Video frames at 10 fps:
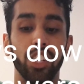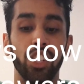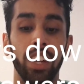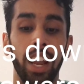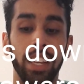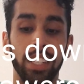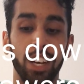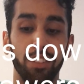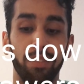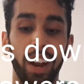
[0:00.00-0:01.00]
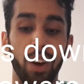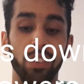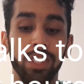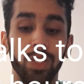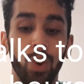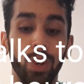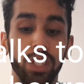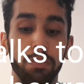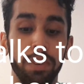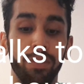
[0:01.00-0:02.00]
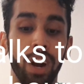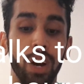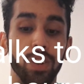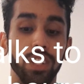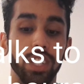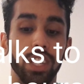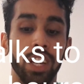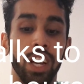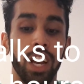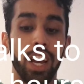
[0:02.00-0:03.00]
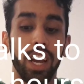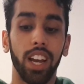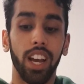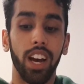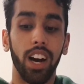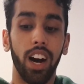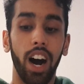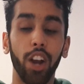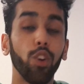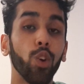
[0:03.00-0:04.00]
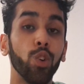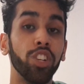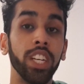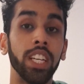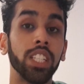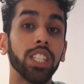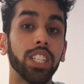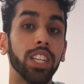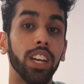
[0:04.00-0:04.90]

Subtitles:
She lays down the flowers and talks to me for hours. I don't know who she is.